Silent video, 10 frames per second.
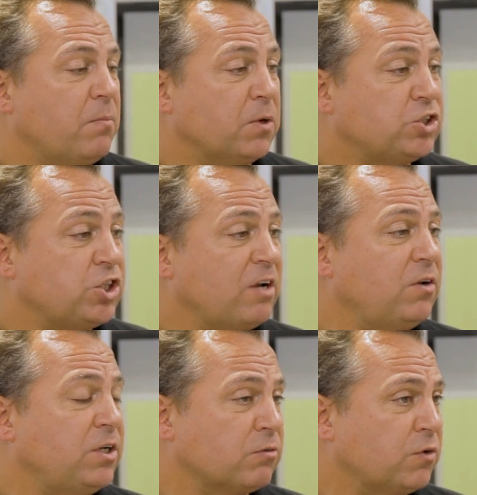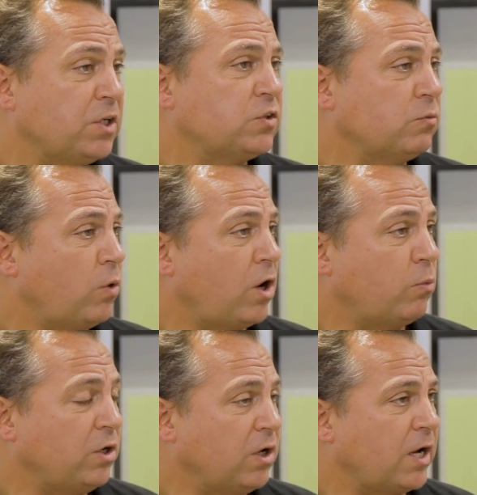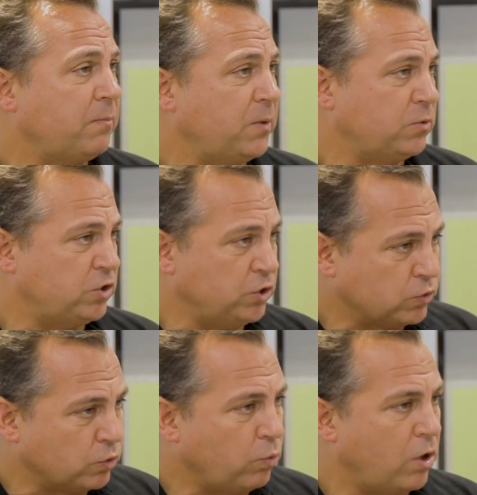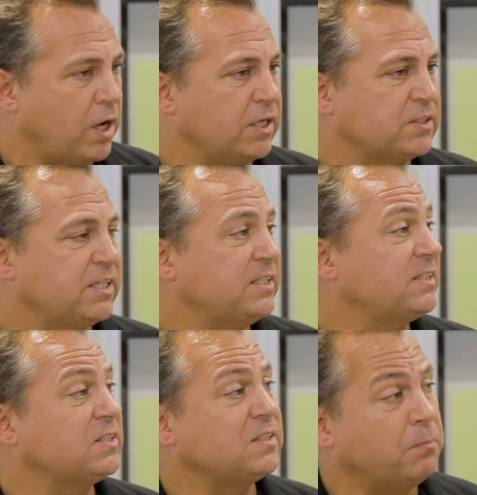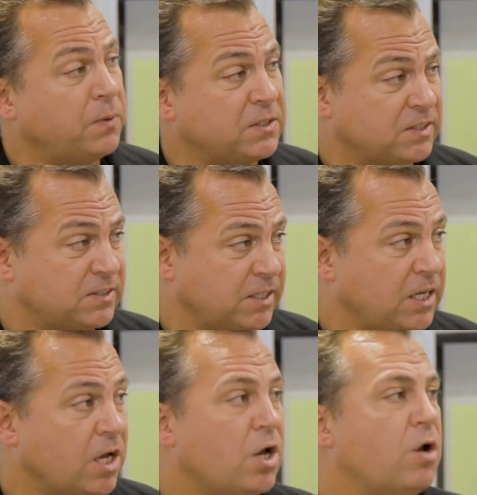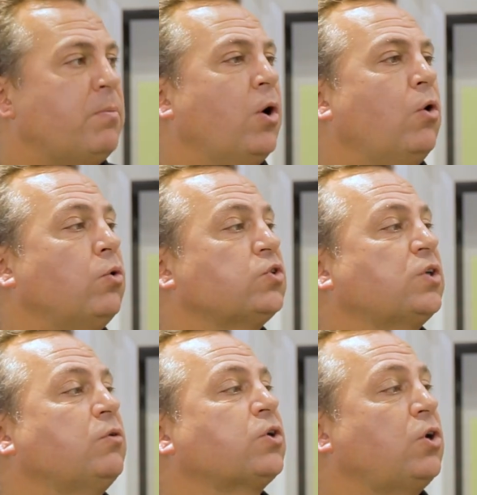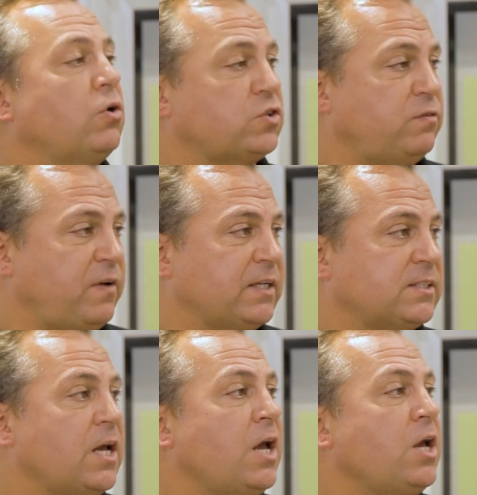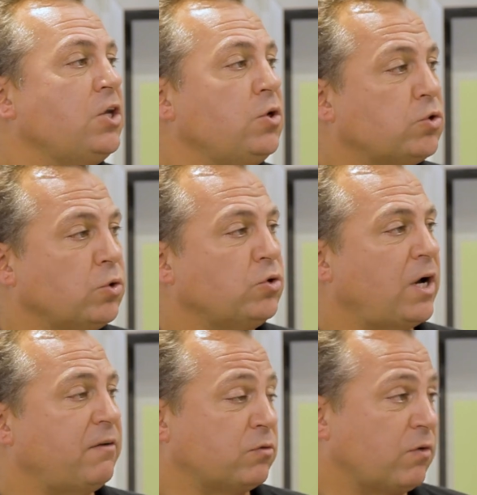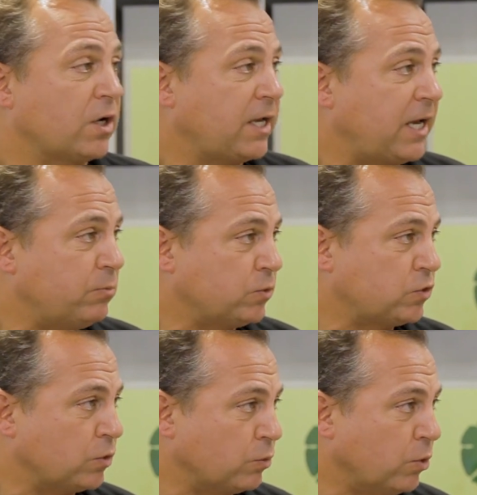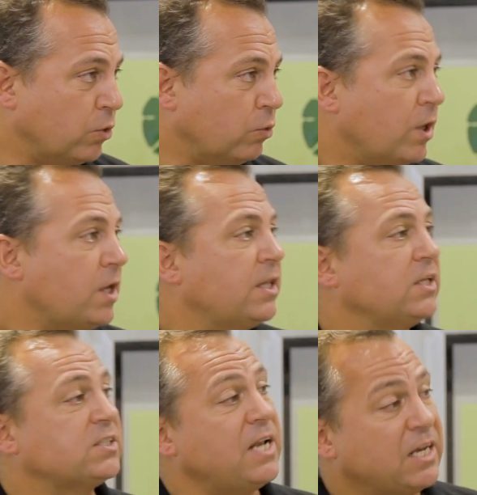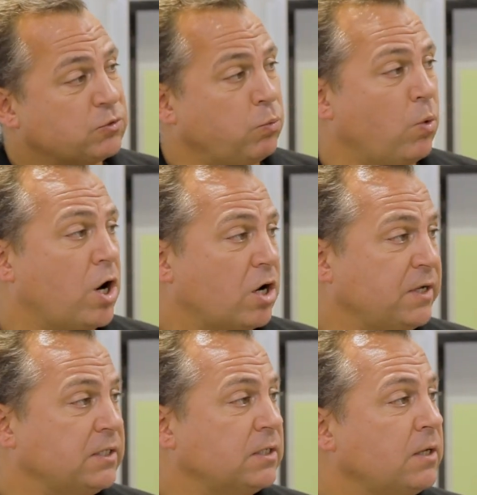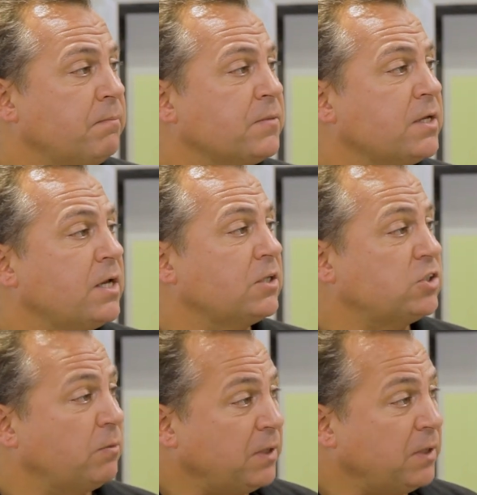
But generally, the reason why we like people to use the wireless is the simplicity, but also the cost effect. You do not have to run cables to the wall. There's less wiring to yes.